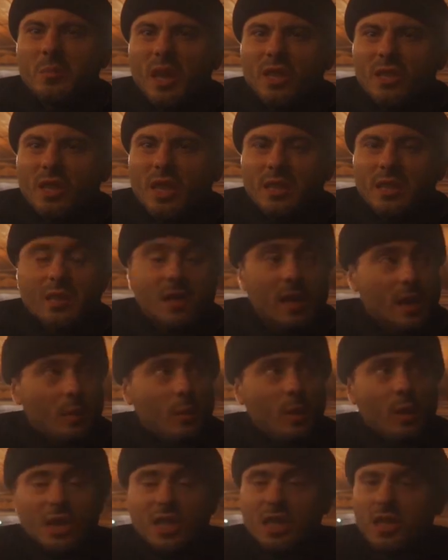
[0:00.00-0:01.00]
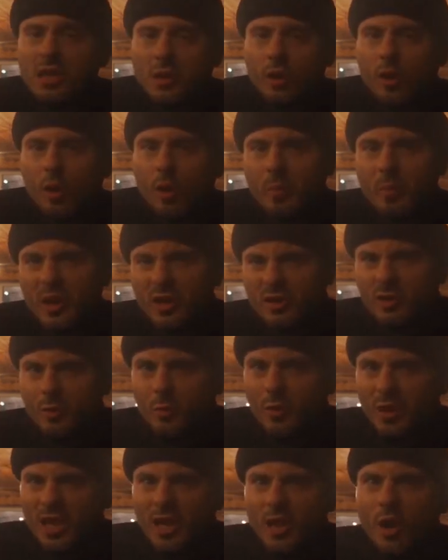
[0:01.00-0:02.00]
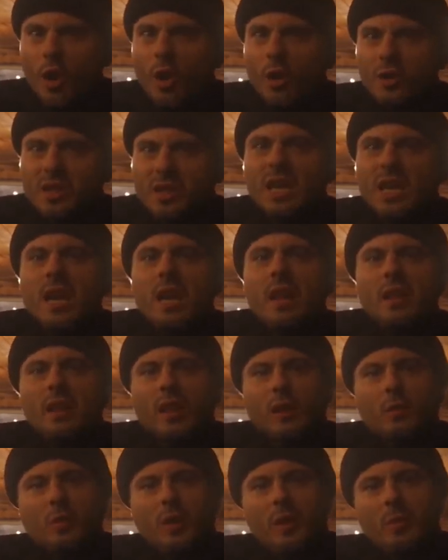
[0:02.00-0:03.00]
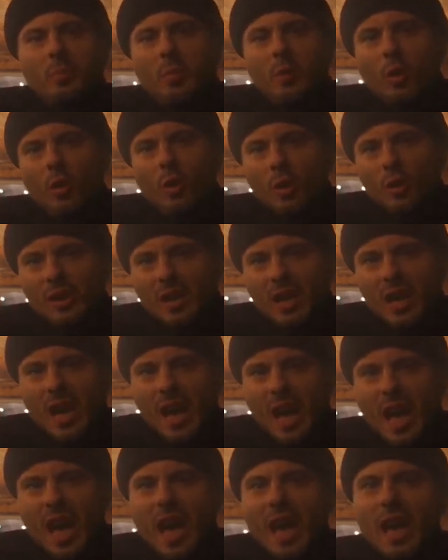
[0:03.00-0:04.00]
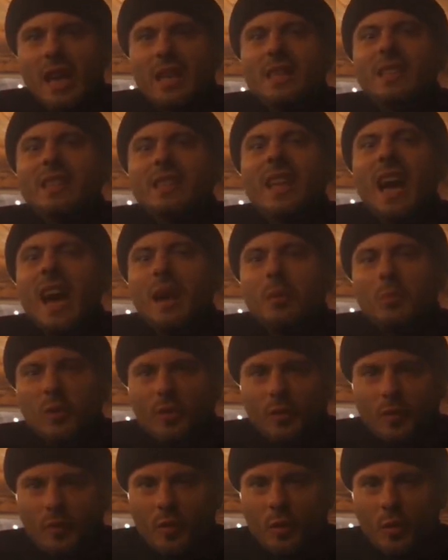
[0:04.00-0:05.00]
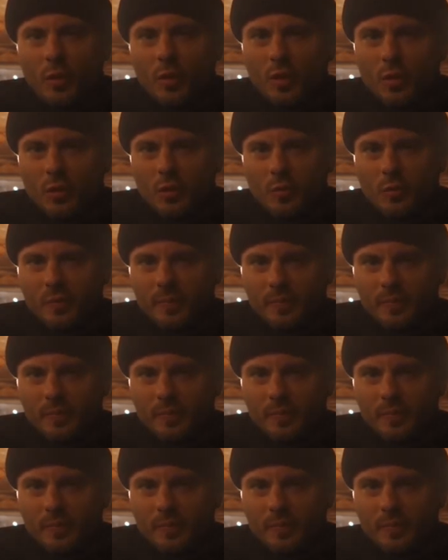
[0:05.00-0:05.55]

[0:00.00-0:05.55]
magical ceremonies in cooperation with the gods that will build a diamond for you.